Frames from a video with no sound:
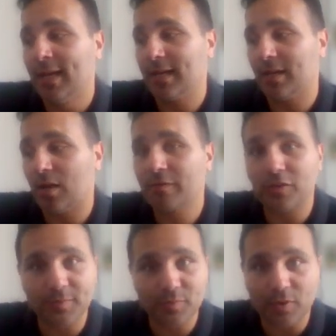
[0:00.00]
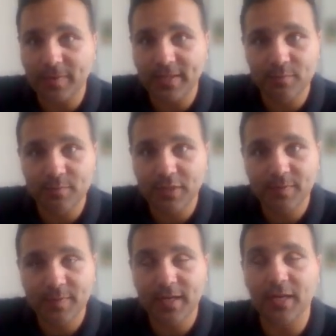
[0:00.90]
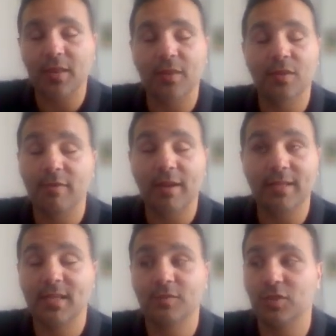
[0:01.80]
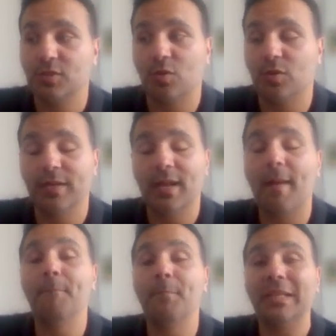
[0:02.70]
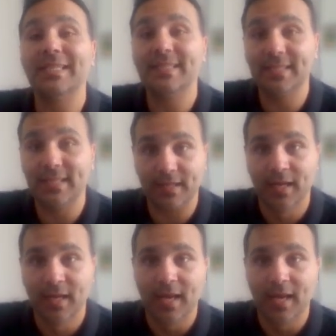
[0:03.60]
I've got some properties in Brisbane and the rents have just gone ballistic,